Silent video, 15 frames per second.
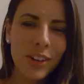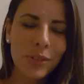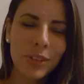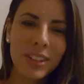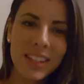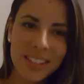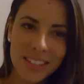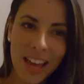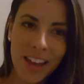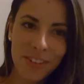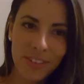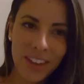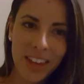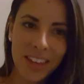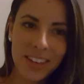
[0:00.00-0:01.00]
really
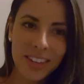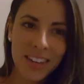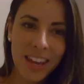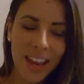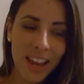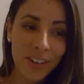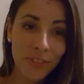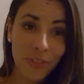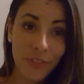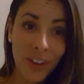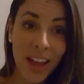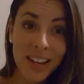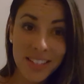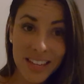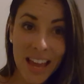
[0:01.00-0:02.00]
dive in and
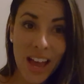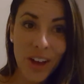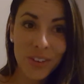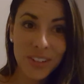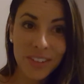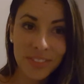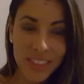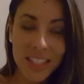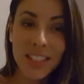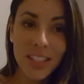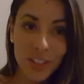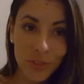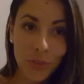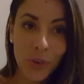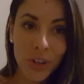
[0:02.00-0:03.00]
find out if this
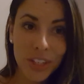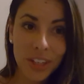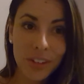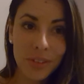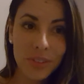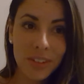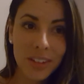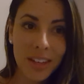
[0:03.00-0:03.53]
is for you.